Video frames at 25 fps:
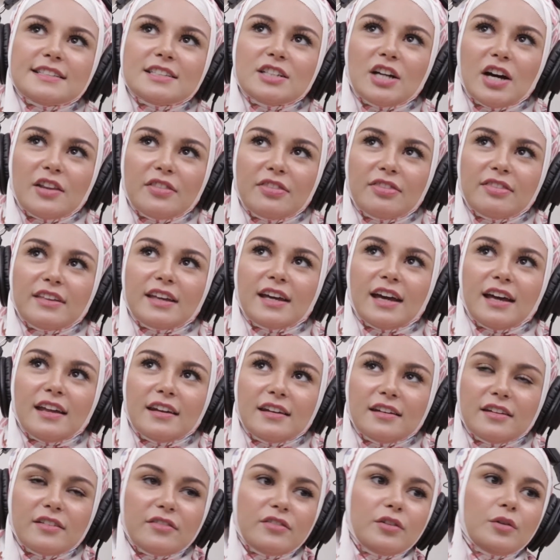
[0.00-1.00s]
It's not the
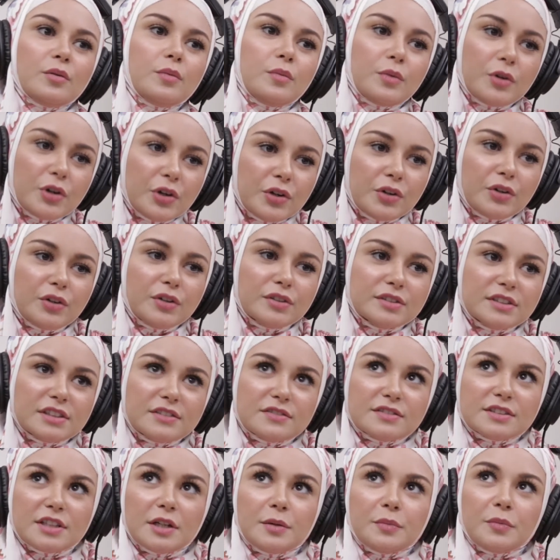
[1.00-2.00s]
end of the world
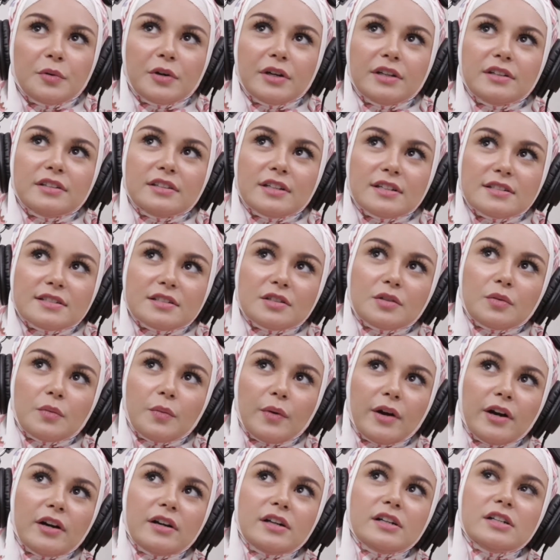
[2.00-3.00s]
if someone
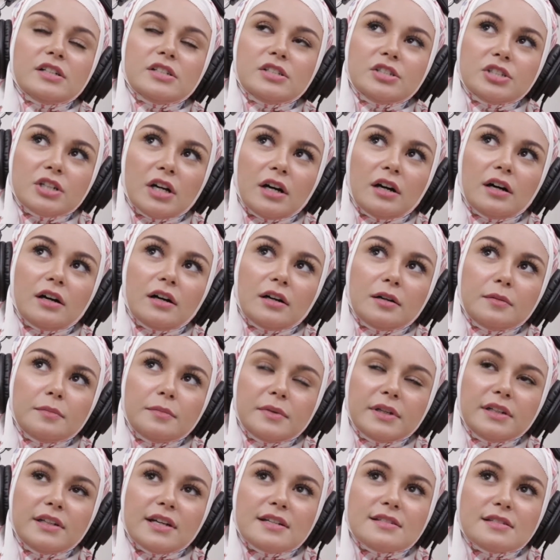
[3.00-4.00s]
doesn't wear a
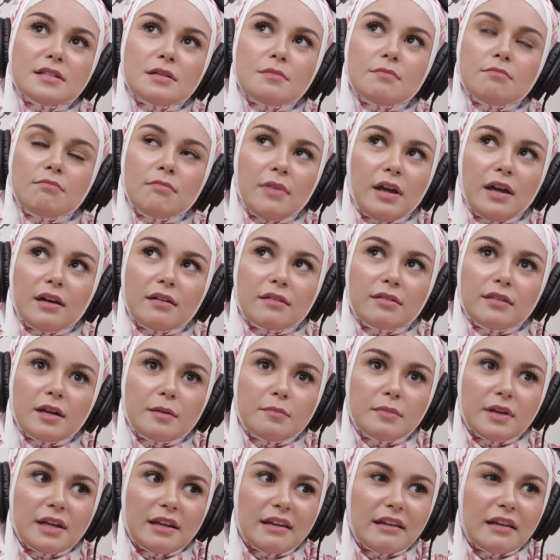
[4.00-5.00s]
hijab. It doesn't make
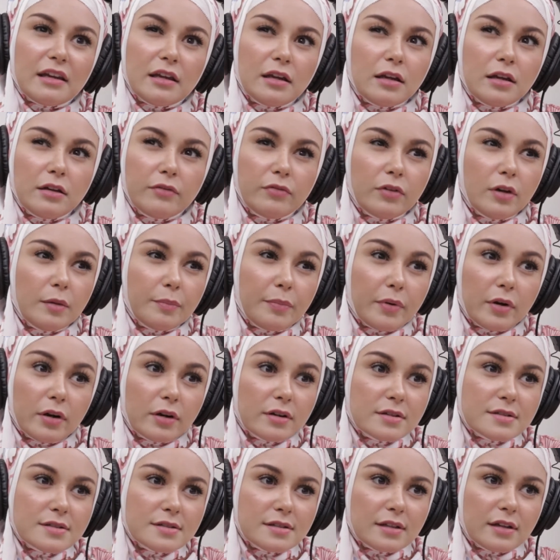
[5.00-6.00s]
them an evil
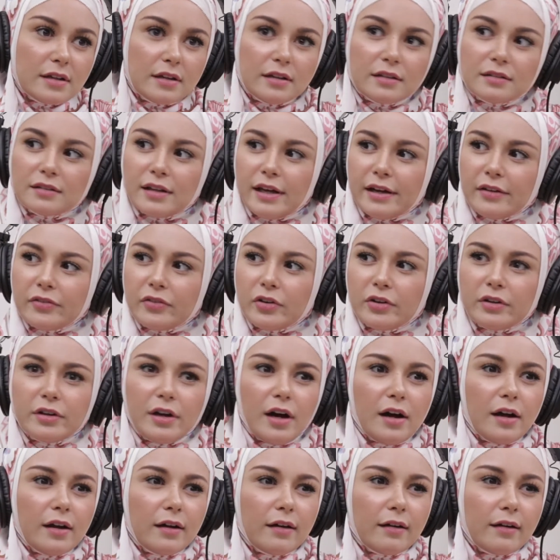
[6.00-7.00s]
person. Like they're
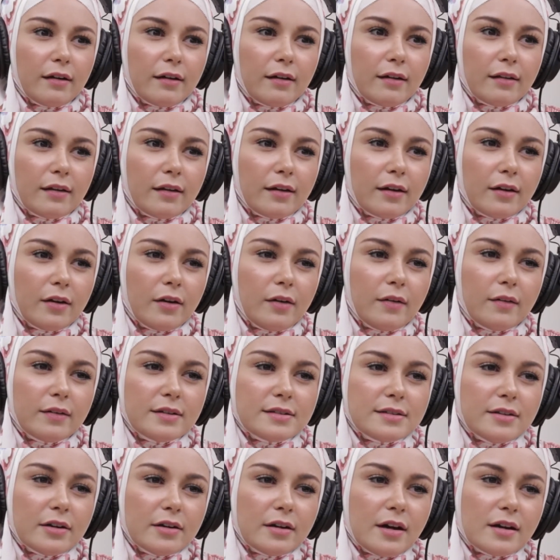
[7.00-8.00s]
not,
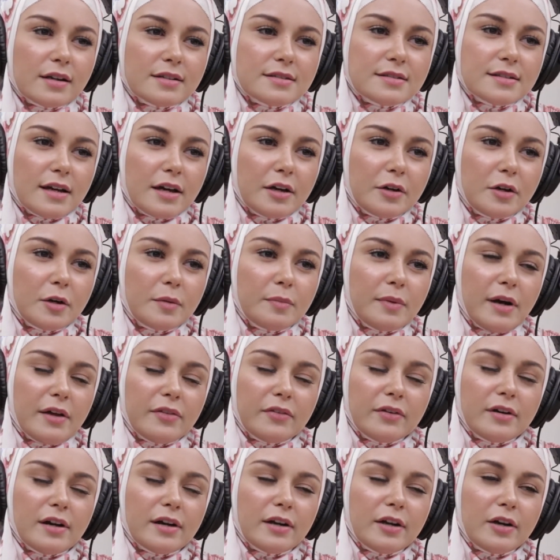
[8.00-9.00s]
if they're not a
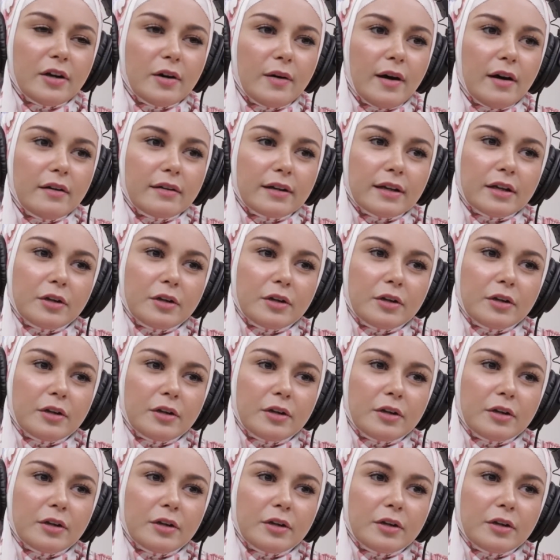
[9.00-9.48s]
psychopath, they're not going to go out and